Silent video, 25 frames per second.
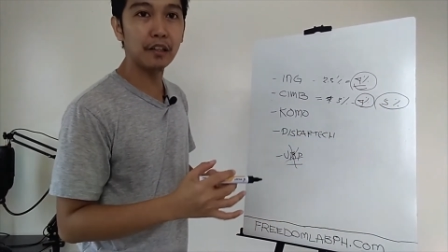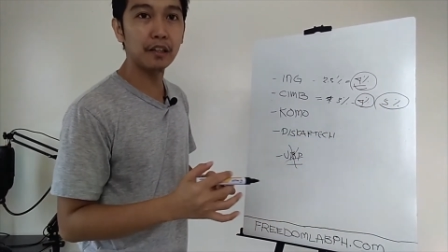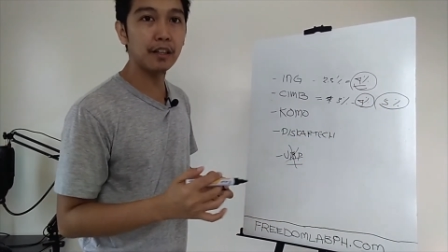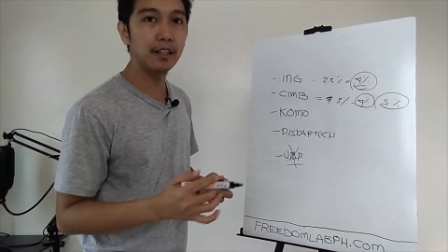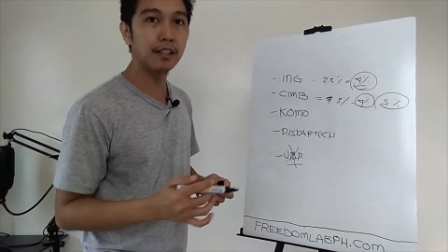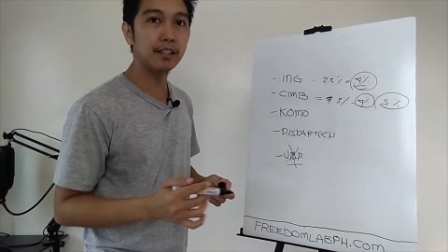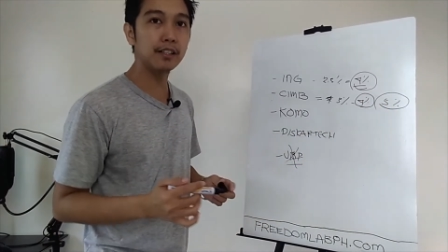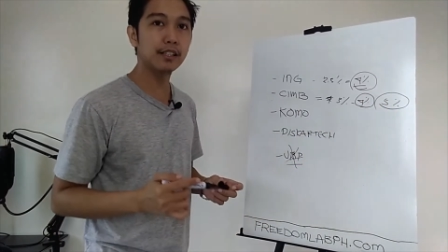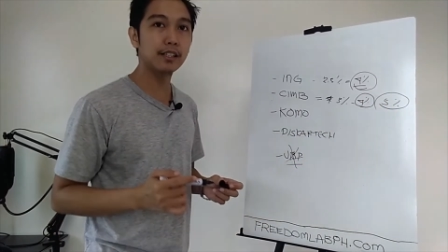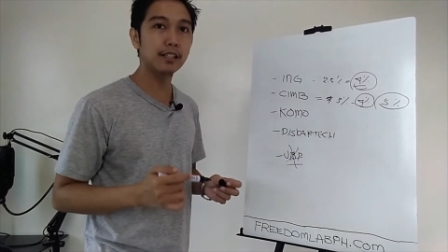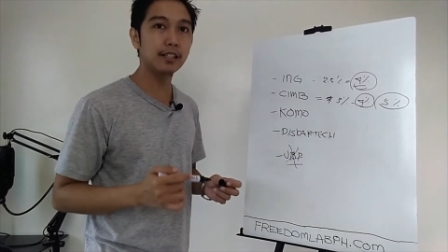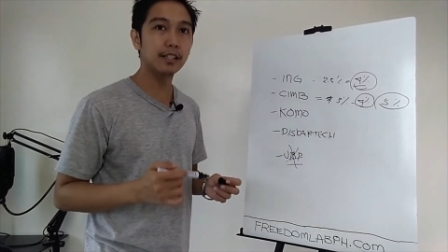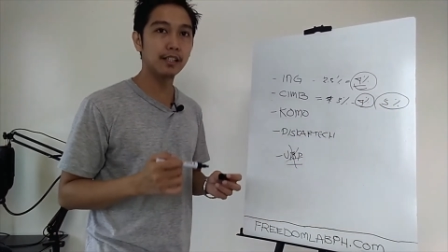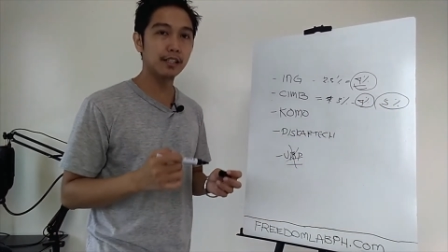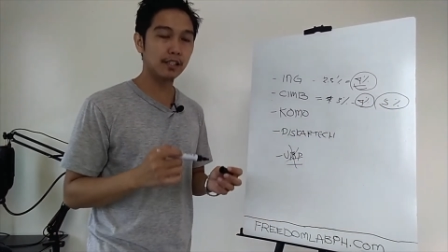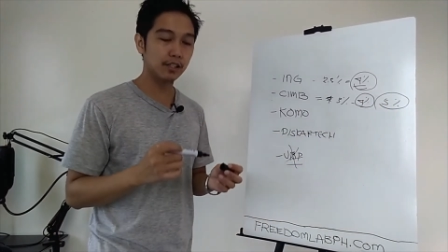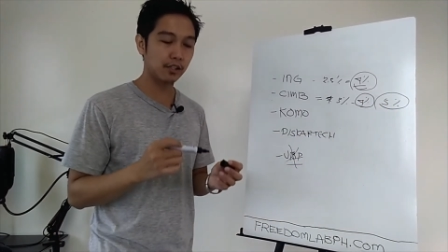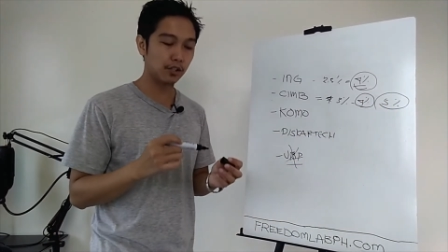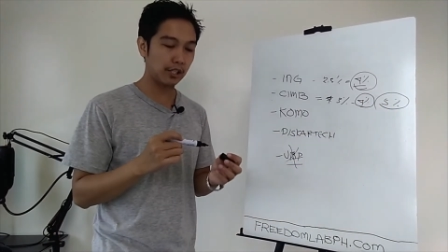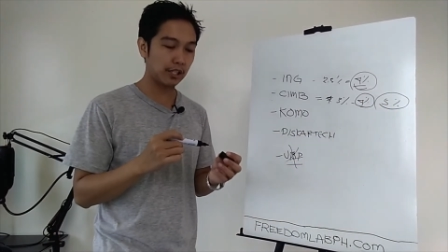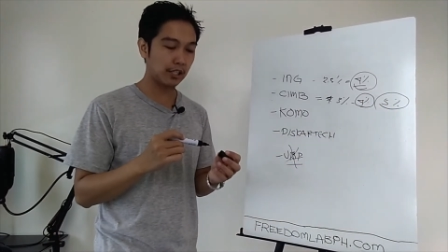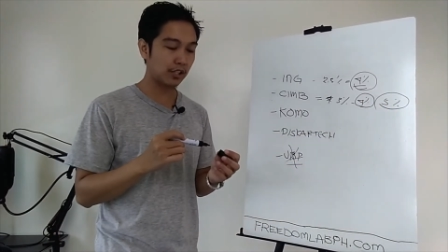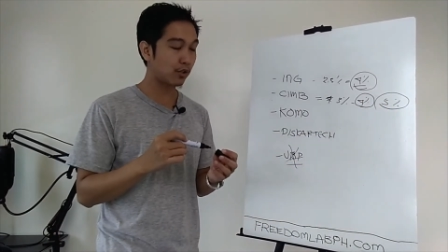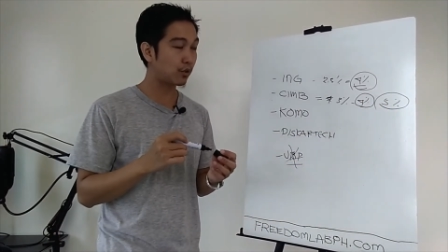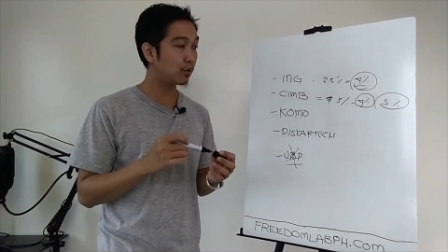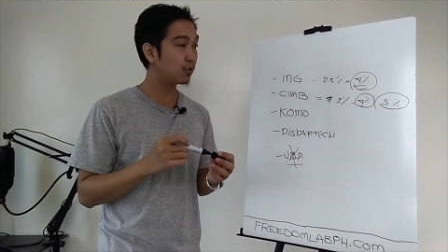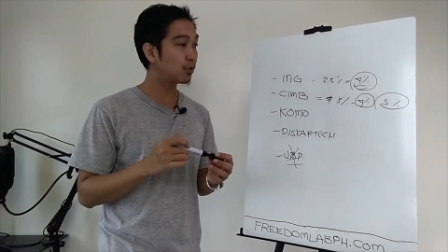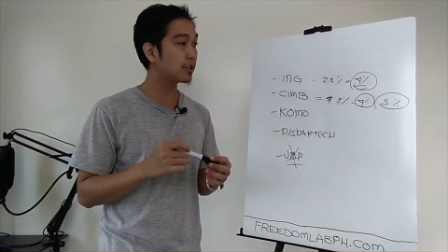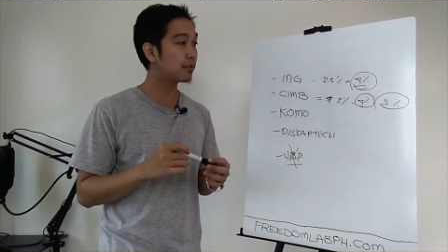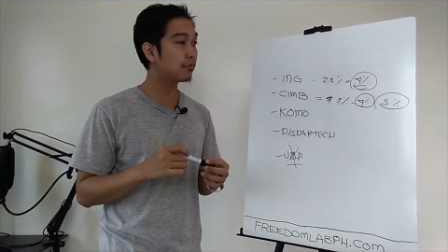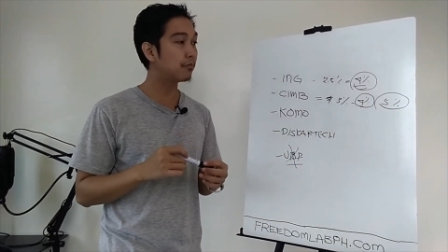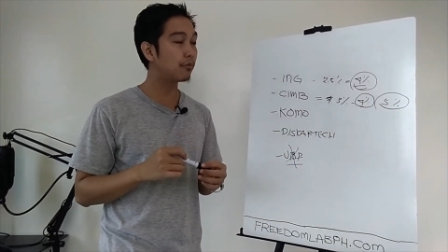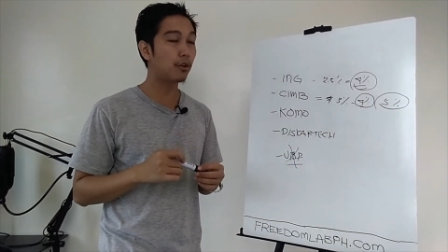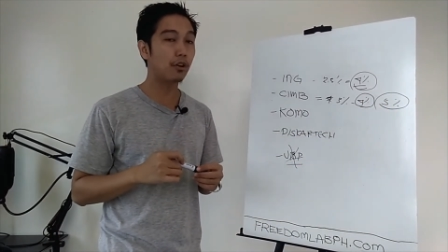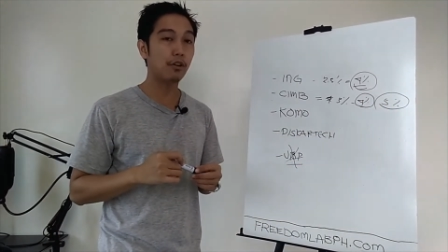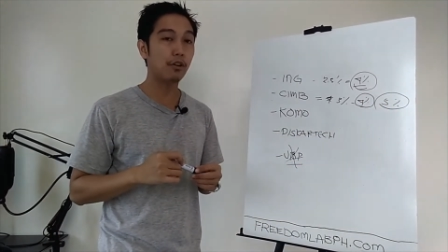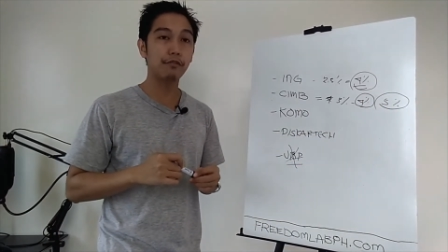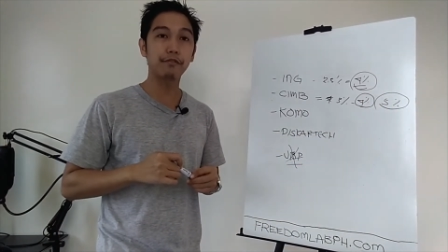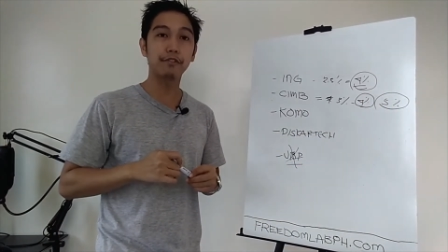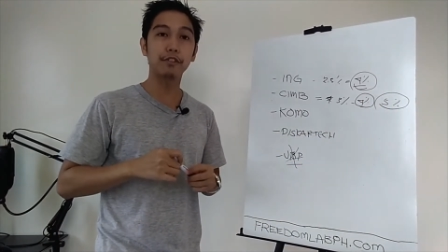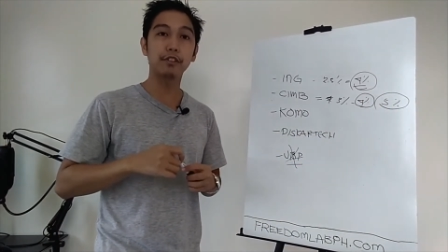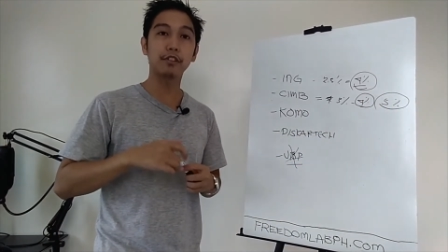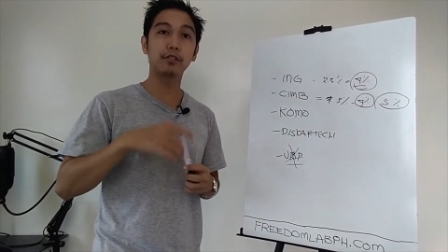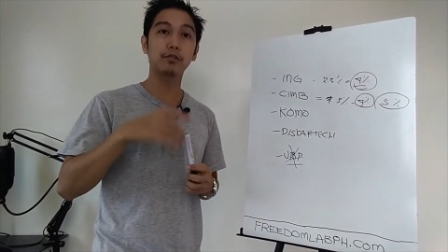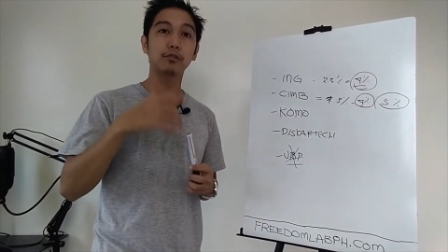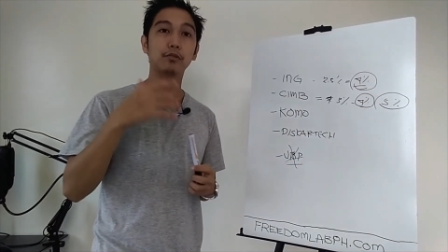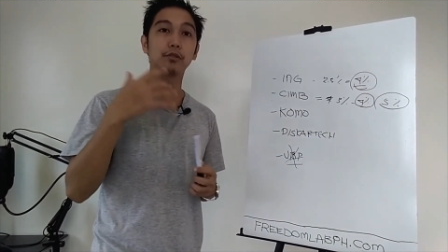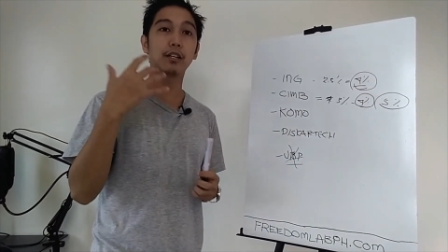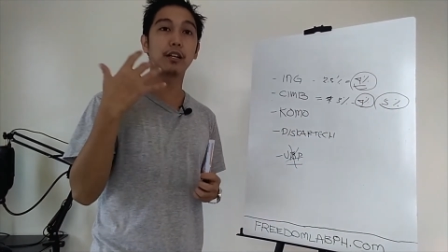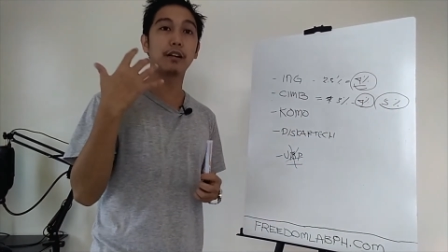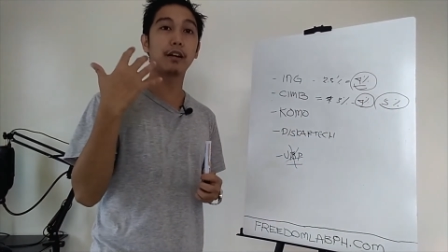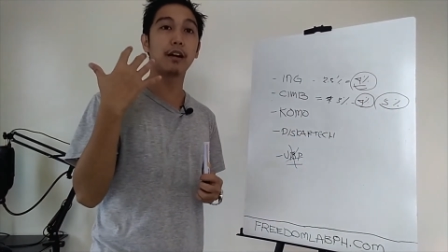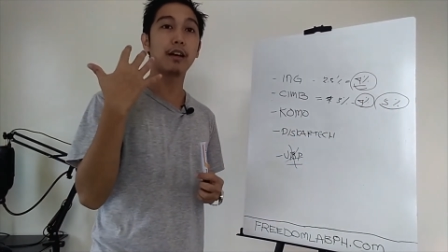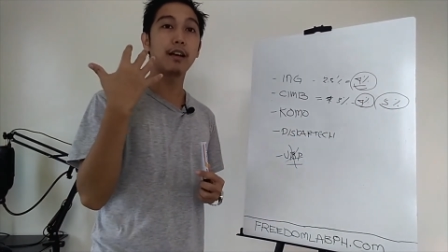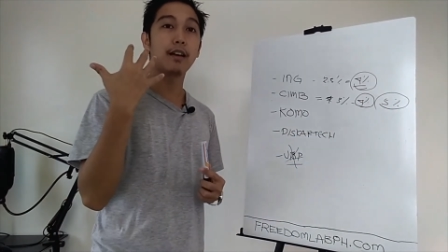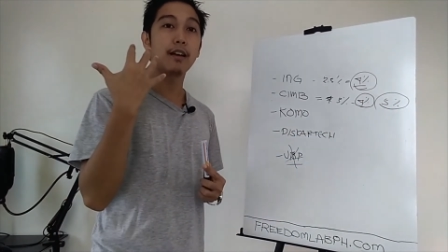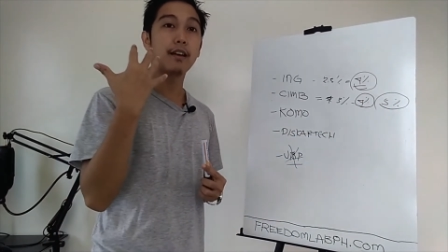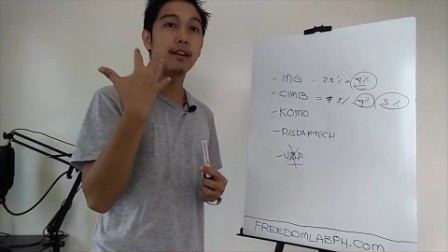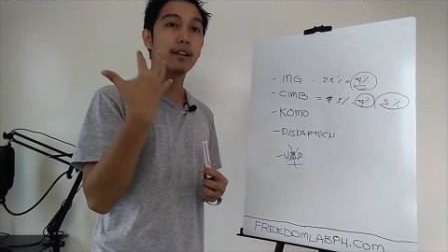this is exclusive offer to the